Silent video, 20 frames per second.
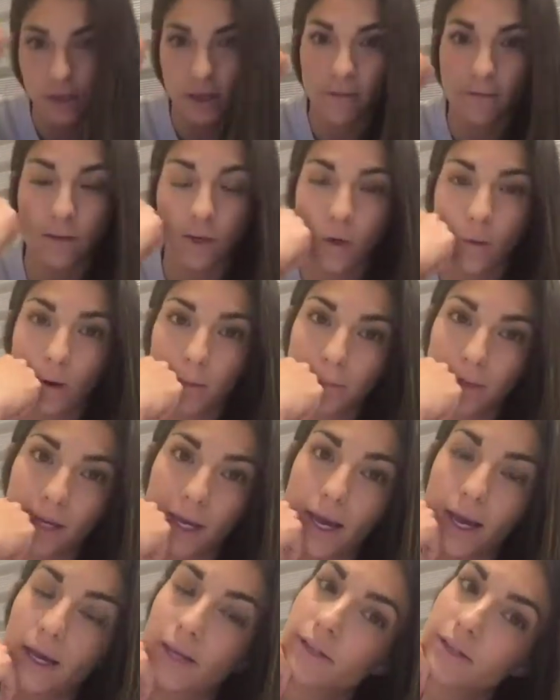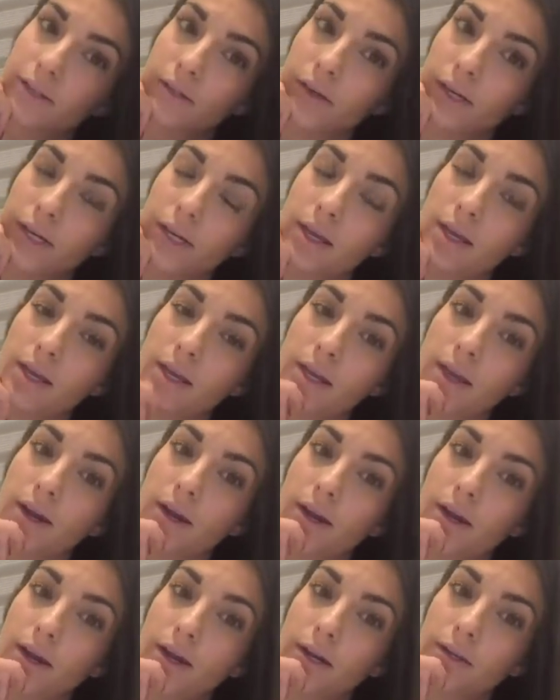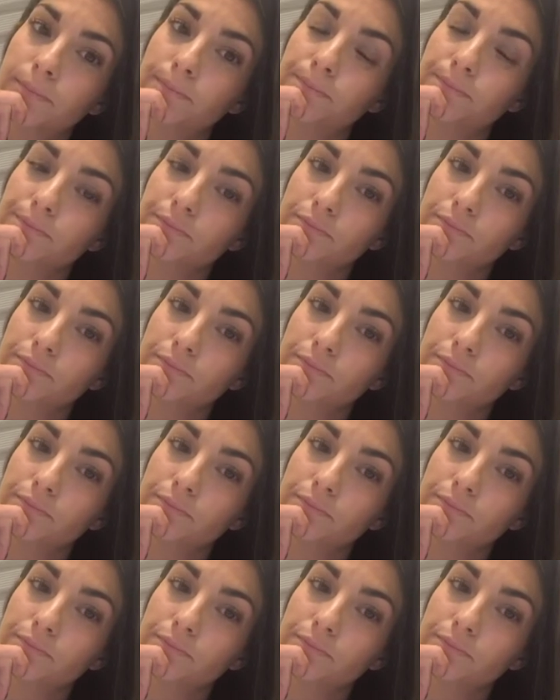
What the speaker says: if you don't want me to answer it in here.